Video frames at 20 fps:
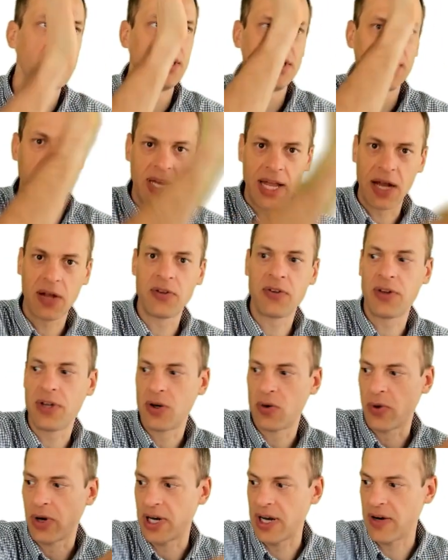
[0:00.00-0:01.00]
next year,
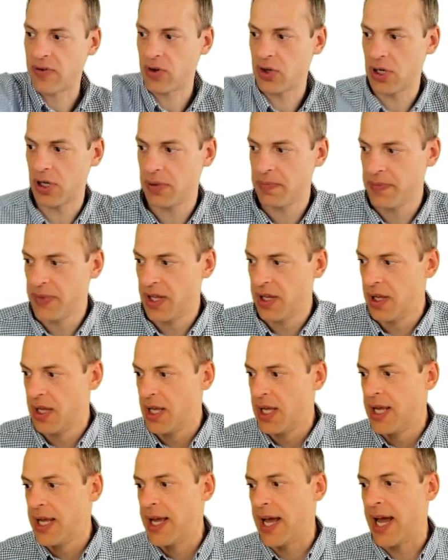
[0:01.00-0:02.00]
whatever.
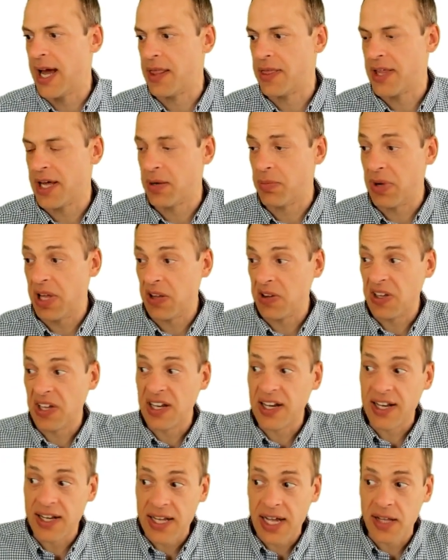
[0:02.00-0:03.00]
And then
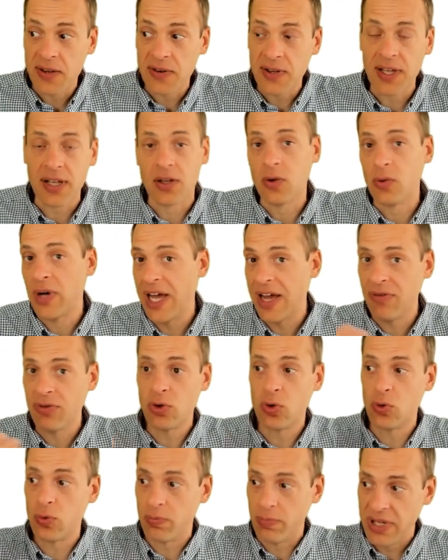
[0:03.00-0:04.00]
basically that's it. You have
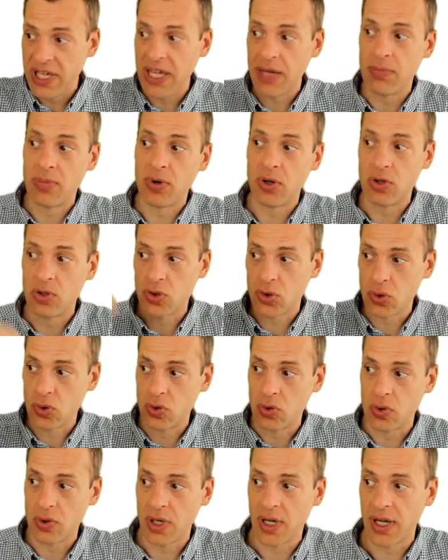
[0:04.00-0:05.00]
to be able
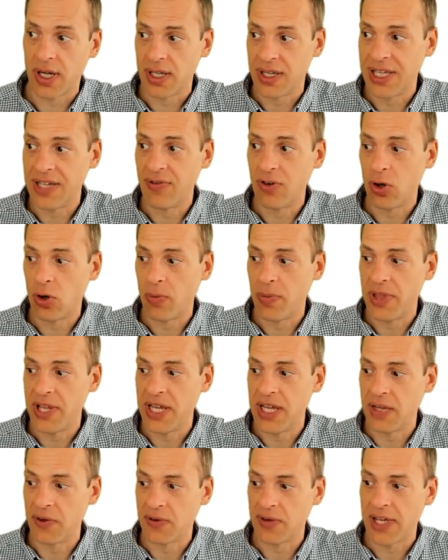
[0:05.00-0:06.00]
to develop
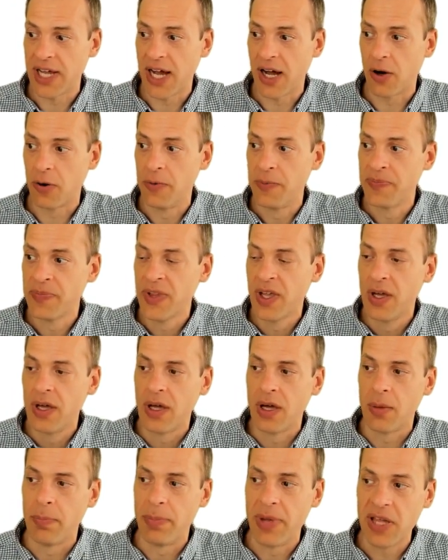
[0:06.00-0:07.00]
these. Now,
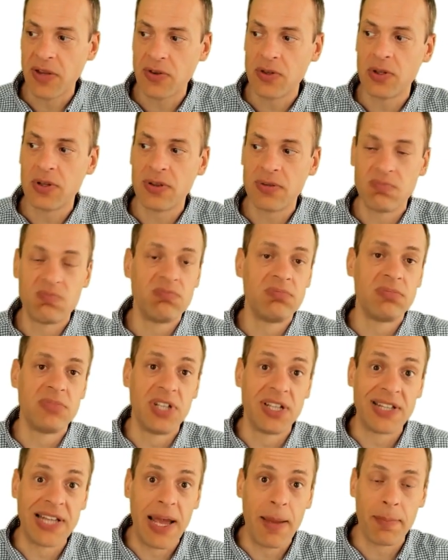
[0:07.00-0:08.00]
based on the
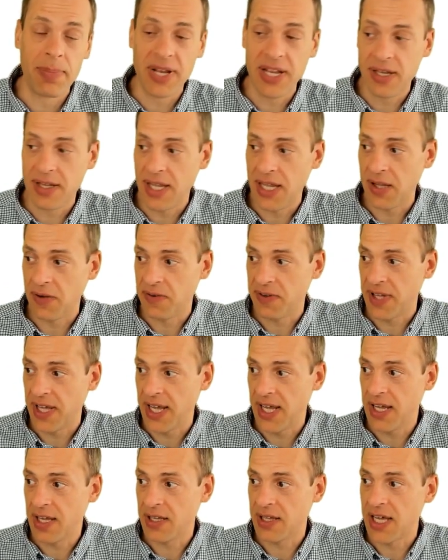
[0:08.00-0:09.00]
template, they
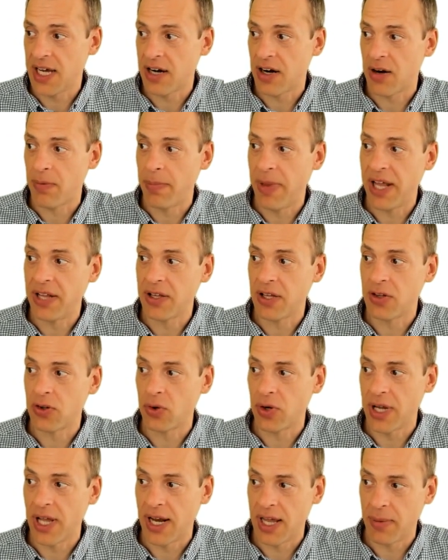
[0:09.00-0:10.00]
say there are
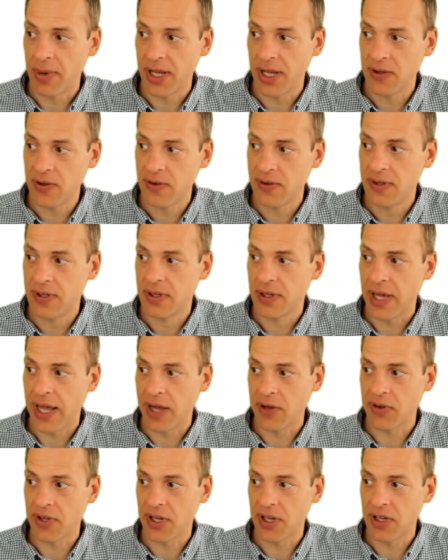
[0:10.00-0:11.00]
mandatory elements.
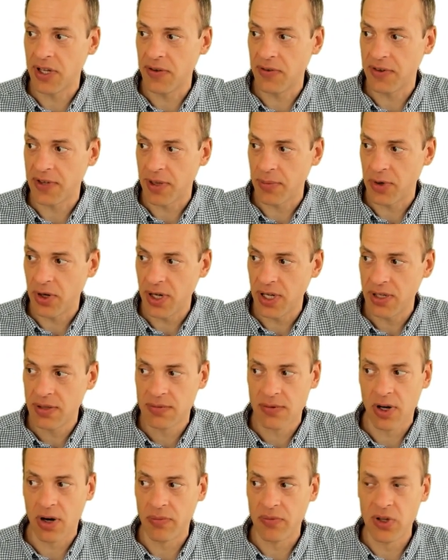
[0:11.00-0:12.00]
Executive summary,
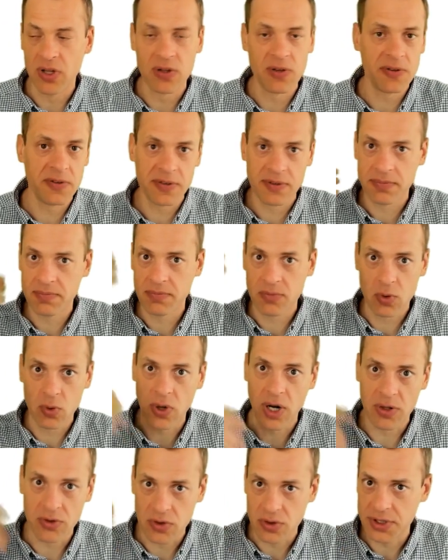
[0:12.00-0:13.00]
obvious, you
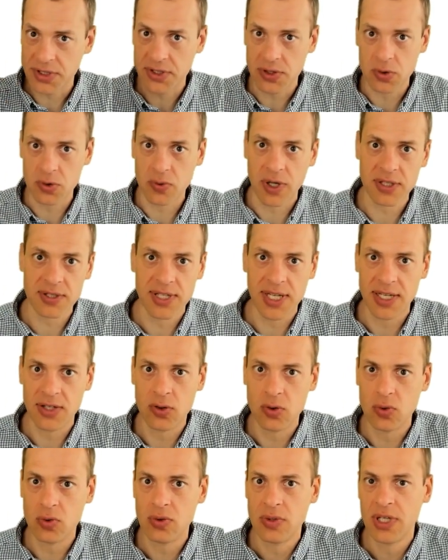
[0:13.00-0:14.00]
understood what they
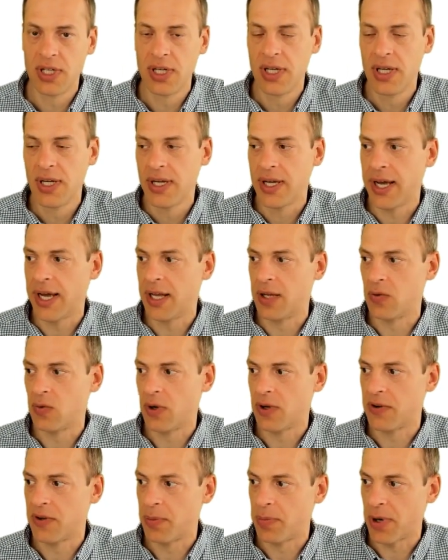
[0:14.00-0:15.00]
do and what's
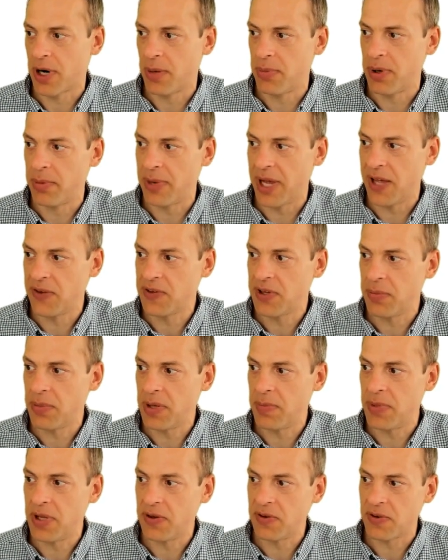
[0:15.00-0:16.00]
the problem. SME
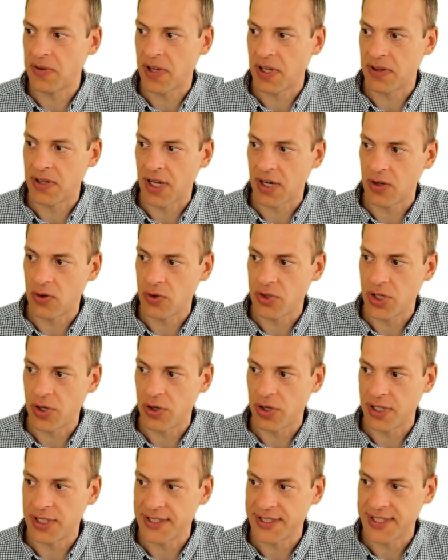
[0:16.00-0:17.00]
business and technology
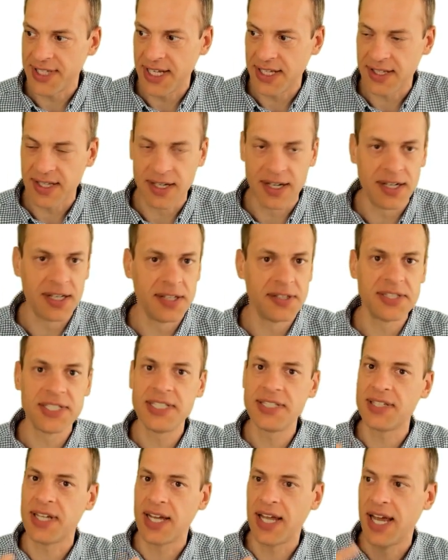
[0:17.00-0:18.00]
current state
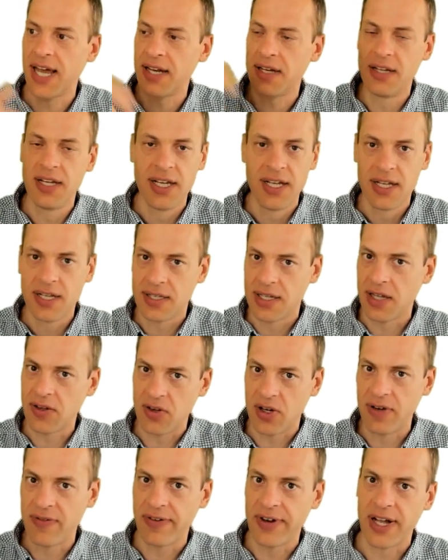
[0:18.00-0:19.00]
analysis, again, that's
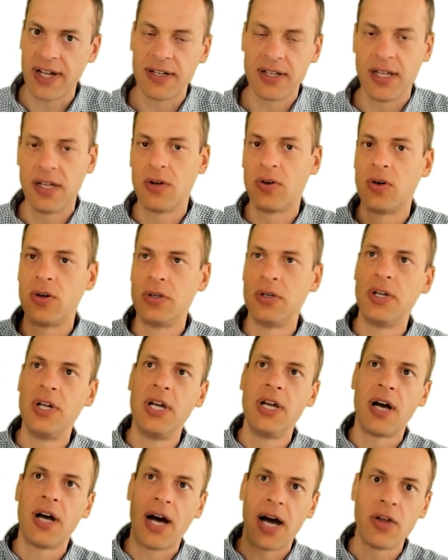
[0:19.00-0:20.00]
reflecting on
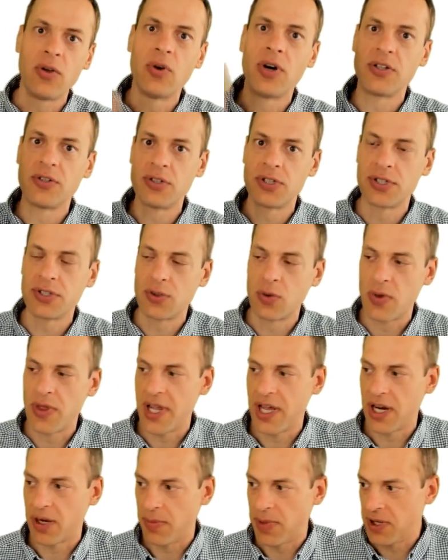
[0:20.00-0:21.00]
how you understood
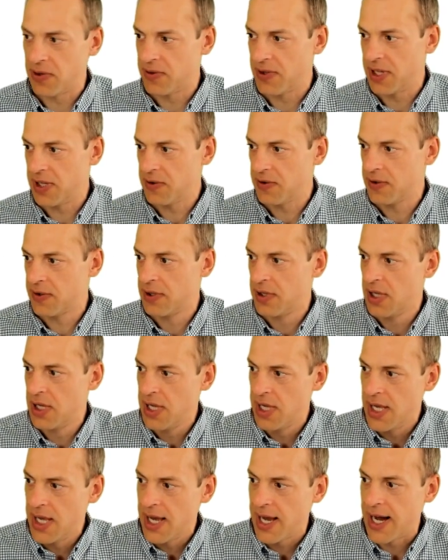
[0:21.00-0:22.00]
their business.
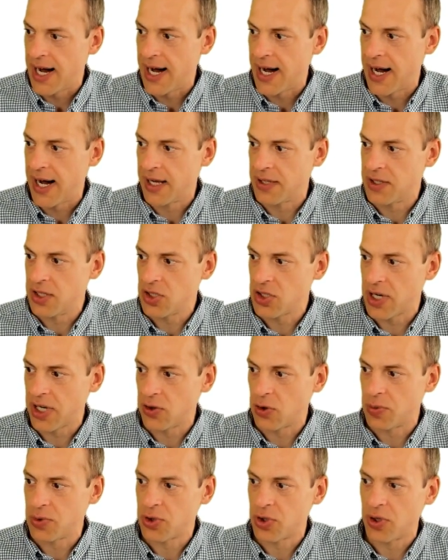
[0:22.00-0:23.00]
Digital
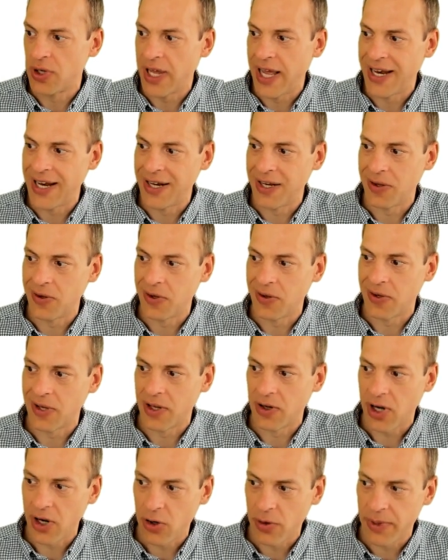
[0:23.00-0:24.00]
adoption analysis and
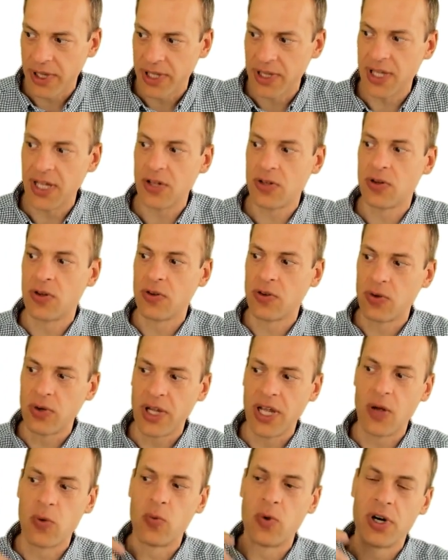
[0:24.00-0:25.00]
recommendations. Okay,
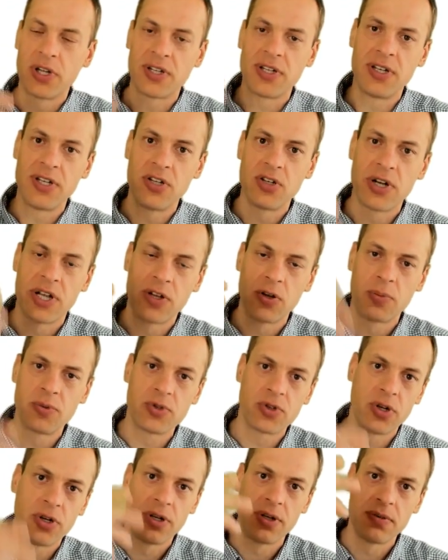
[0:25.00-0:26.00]
what digital
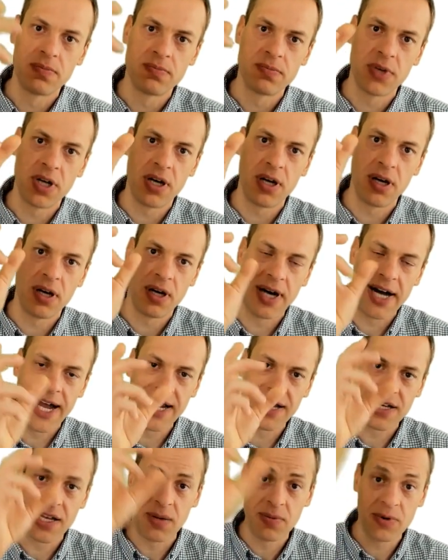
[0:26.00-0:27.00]
adoption
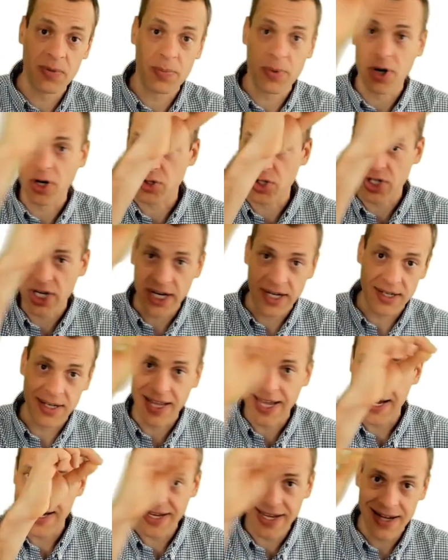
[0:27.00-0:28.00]
items, project
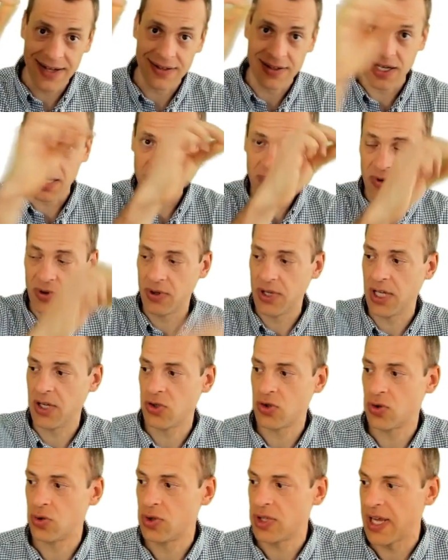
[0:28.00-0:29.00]
line items they
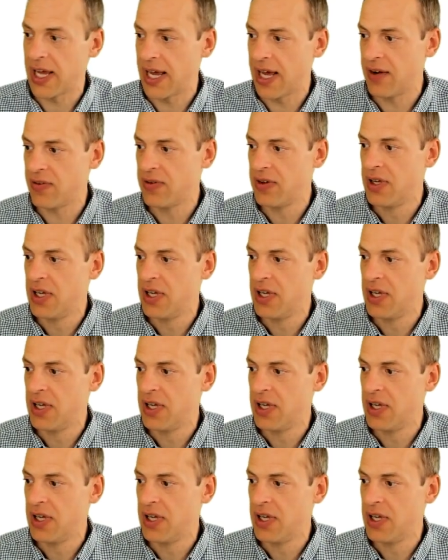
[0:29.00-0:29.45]
should have.